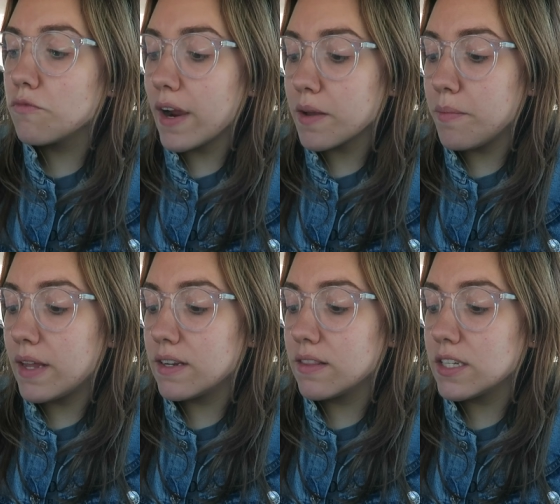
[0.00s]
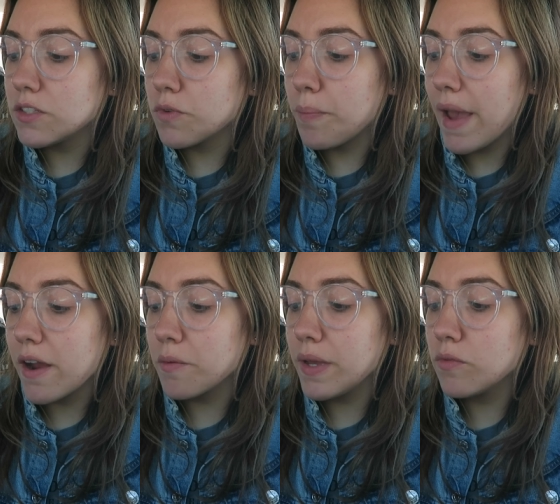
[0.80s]
recommended this
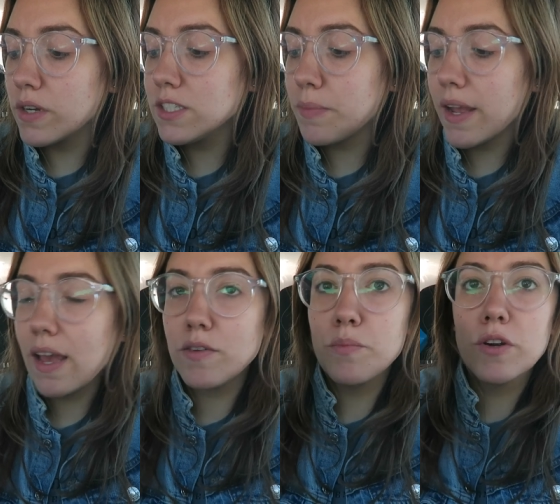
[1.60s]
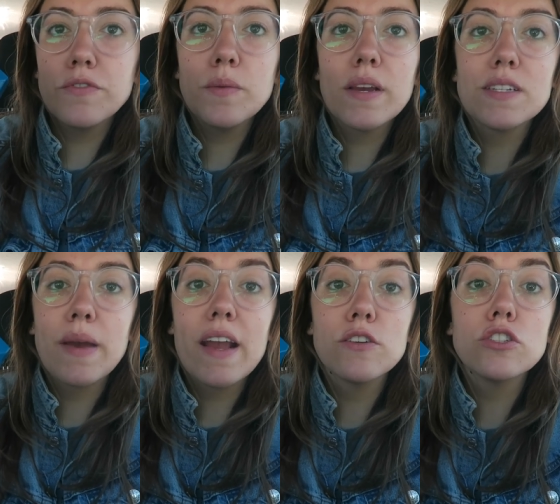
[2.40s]
Repair Me Rinse by Kevin Murphy because
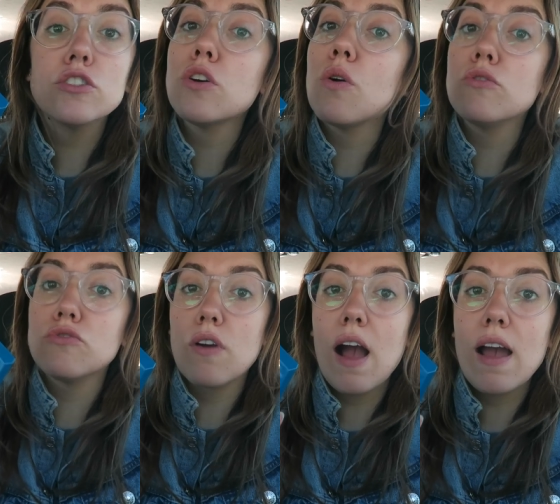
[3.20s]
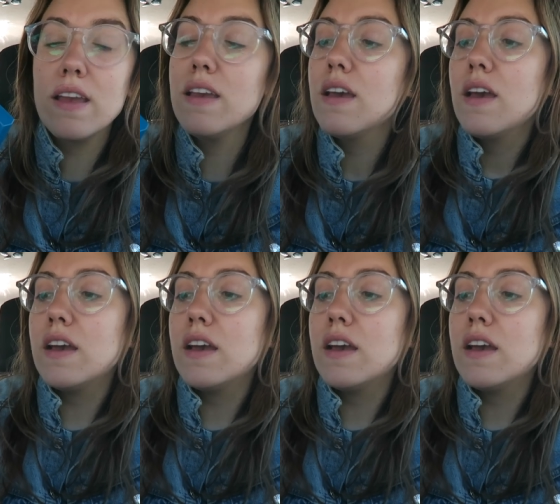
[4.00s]
my hair is so dry.